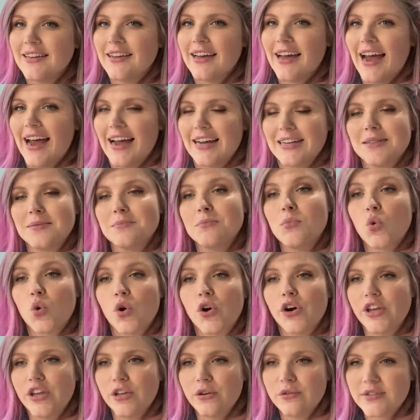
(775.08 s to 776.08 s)
has
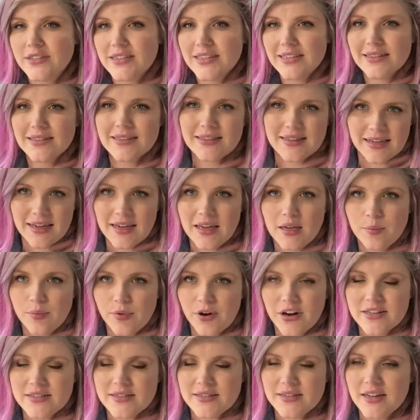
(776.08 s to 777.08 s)
more uses, the heat
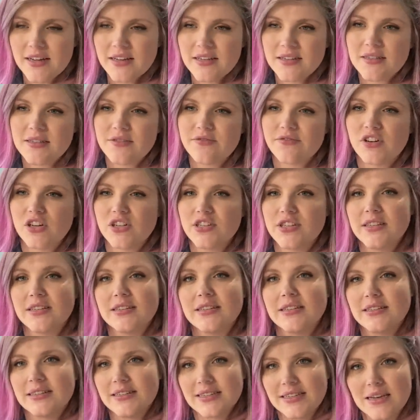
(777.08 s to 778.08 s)
press does, versus
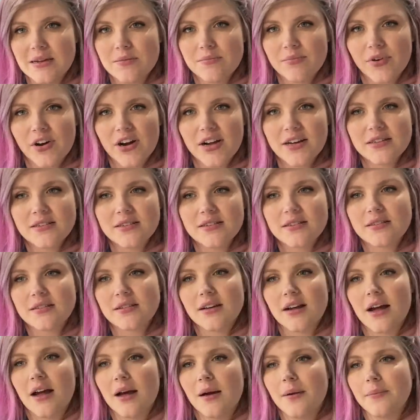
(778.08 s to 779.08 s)
a steam press.
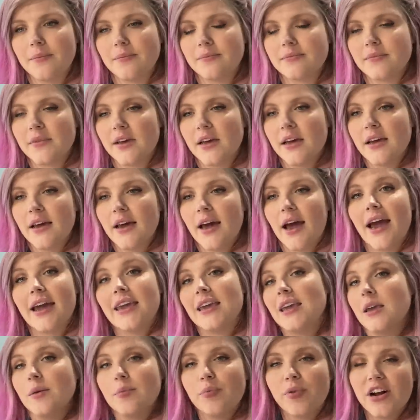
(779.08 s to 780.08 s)
A
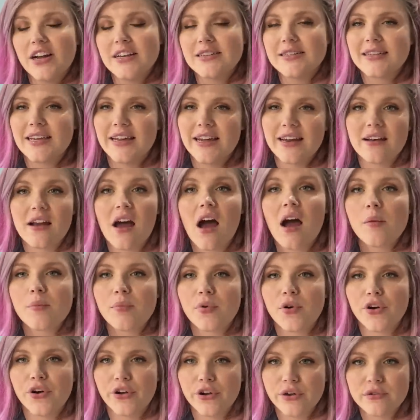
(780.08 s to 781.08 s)
heat press cannot
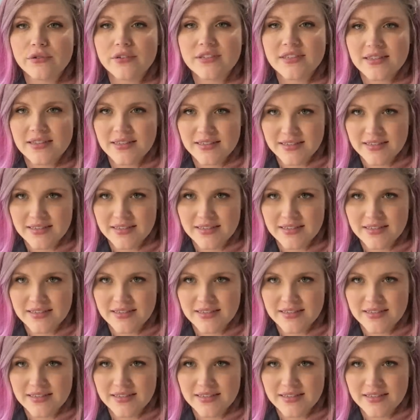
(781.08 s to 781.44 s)
produce the